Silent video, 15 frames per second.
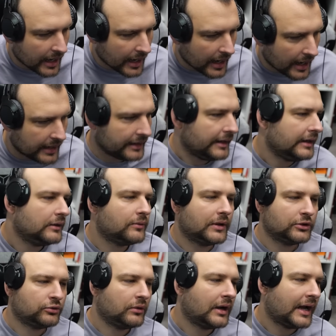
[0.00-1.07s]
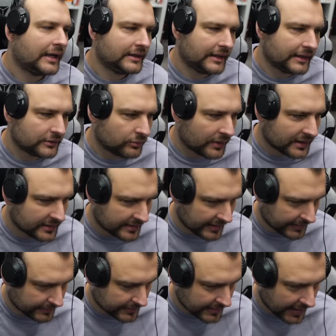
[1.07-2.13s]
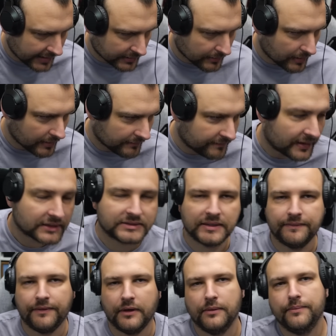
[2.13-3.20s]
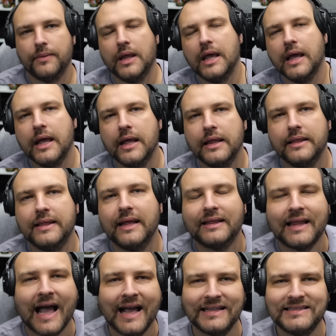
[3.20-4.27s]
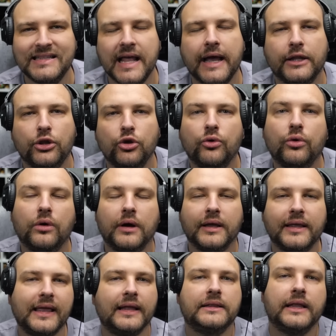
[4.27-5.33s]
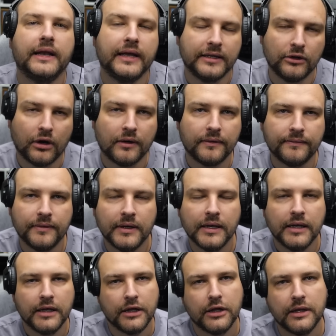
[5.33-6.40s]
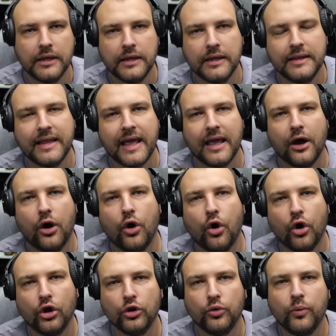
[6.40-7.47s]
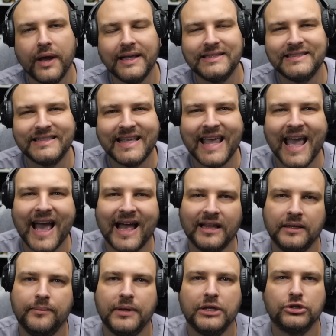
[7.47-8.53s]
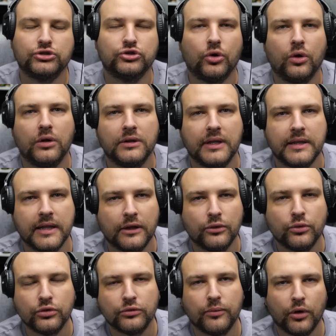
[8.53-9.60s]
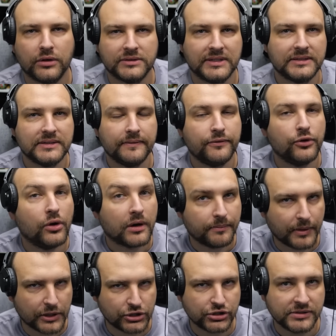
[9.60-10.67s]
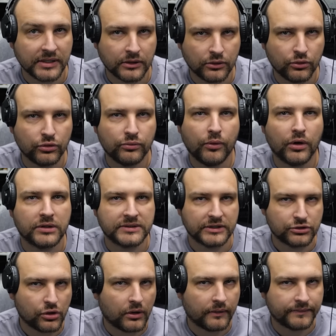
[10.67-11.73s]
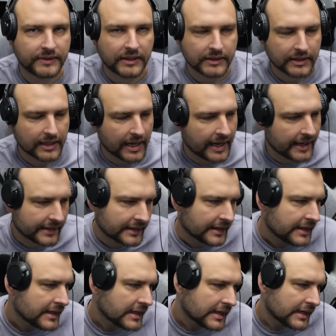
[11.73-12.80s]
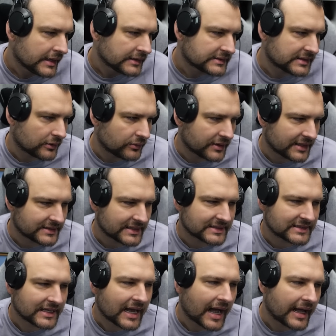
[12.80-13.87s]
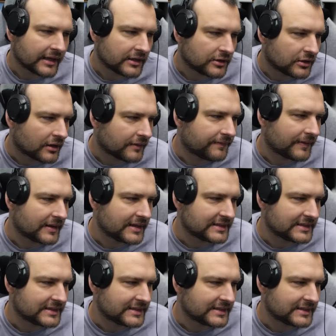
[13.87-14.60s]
I really want to highlight one thing, that first of all, the tanks that you get rid of, they always can be sold in the loot boxes if you are purchasing loot boxes often, right? So this is kind of a